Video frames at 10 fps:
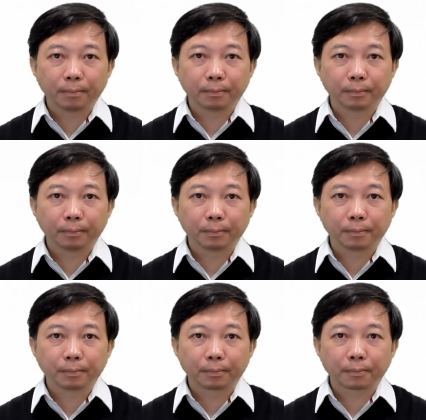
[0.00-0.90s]

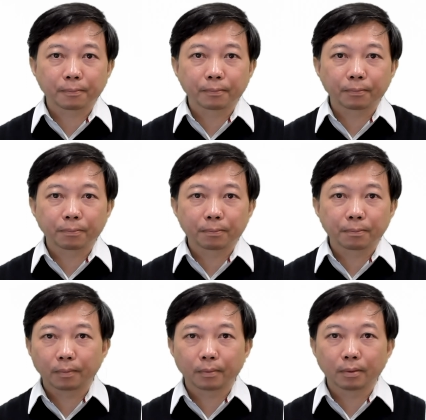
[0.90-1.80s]

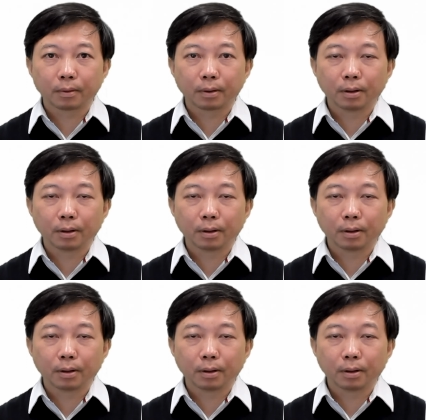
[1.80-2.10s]
No one is speaking in this clip.